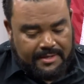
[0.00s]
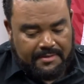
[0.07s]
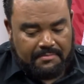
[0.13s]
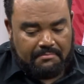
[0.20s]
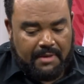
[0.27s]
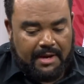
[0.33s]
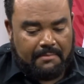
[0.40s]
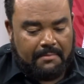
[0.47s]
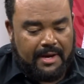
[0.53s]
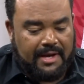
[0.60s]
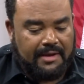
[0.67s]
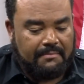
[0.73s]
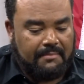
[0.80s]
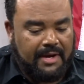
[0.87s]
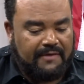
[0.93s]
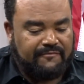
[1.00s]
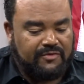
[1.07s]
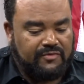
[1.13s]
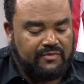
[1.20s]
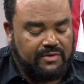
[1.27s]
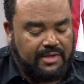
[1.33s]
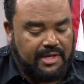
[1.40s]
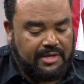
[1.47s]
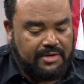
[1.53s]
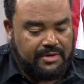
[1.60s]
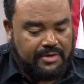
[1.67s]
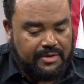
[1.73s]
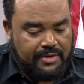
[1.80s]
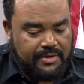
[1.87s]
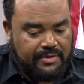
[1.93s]
my views on that
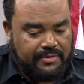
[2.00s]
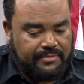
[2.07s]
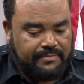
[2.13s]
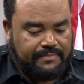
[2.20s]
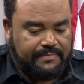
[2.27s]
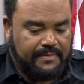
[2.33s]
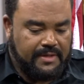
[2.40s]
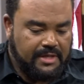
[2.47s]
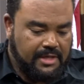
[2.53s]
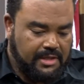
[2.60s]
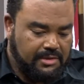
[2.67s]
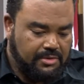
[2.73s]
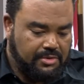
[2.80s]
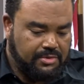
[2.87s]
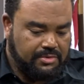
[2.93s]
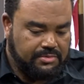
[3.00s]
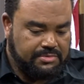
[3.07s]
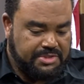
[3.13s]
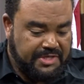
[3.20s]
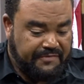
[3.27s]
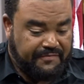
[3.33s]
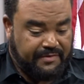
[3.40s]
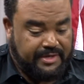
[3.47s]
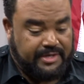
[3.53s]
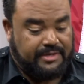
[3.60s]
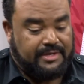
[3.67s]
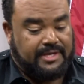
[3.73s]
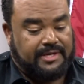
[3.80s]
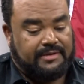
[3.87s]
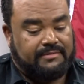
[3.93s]
are a little
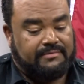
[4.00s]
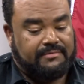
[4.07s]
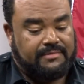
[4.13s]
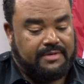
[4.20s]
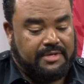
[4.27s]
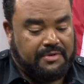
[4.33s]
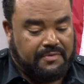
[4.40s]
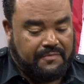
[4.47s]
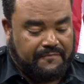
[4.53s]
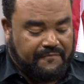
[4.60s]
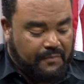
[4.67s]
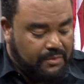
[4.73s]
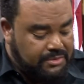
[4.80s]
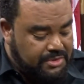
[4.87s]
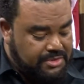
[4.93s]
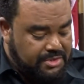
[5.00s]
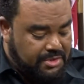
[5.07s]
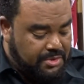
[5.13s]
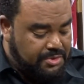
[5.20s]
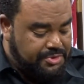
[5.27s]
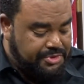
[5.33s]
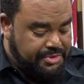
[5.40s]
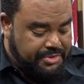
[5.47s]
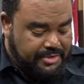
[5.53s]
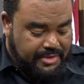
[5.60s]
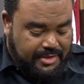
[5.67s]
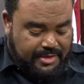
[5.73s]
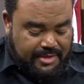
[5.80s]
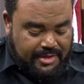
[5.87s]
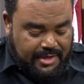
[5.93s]
different, and full disclosure.
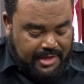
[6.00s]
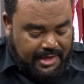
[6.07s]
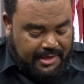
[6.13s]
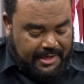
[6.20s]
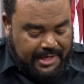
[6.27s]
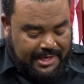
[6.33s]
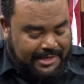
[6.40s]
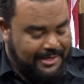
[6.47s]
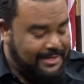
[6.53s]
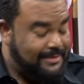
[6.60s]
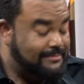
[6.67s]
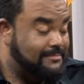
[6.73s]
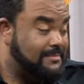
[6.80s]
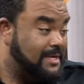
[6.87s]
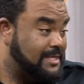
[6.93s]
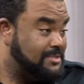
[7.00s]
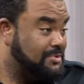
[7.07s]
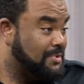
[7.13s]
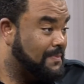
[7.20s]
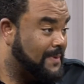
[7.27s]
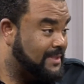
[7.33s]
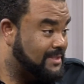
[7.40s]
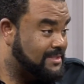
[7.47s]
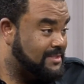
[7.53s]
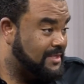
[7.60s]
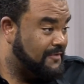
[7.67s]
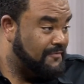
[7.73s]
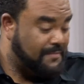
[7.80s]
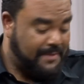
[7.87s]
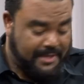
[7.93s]
And I joke about this to
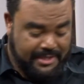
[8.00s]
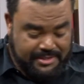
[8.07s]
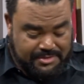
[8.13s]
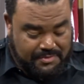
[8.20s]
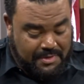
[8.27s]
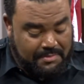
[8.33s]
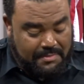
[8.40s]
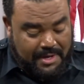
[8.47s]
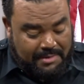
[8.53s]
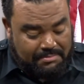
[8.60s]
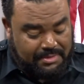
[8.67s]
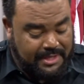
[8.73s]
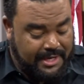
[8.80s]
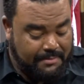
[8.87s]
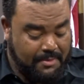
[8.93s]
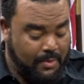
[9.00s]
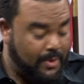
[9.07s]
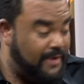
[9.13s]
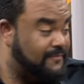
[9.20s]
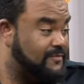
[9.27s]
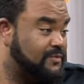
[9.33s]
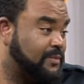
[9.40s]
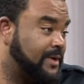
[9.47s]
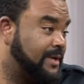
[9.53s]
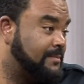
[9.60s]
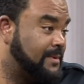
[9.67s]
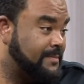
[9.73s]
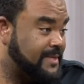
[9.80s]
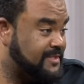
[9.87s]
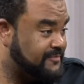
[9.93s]
everybody. So I'm black, my wife is white,
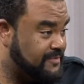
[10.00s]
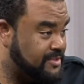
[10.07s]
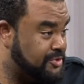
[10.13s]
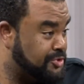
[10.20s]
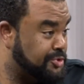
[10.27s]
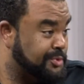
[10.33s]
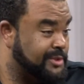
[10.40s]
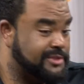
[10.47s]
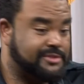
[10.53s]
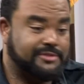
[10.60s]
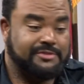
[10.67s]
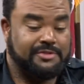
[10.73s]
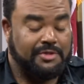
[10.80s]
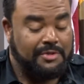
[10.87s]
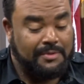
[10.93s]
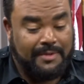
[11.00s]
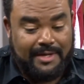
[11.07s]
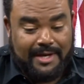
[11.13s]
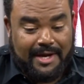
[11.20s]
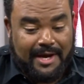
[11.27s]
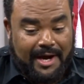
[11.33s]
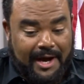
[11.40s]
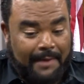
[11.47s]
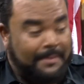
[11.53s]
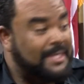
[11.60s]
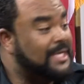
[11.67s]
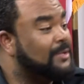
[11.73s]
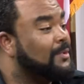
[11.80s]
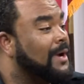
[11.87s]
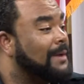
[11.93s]
my best friend's Jewish. So I'm an
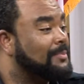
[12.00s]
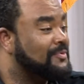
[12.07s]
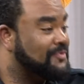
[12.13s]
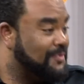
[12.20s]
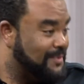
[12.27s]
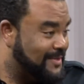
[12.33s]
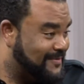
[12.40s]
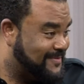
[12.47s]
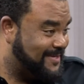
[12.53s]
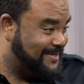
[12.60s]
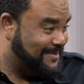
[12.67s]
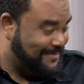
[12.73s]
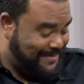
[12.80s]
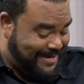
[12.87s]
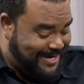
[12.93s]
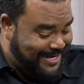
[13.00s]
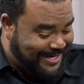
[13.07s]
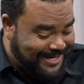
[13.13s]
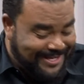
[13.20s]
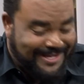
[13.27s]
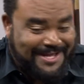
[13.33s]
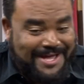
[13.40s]
equal opportunist, right?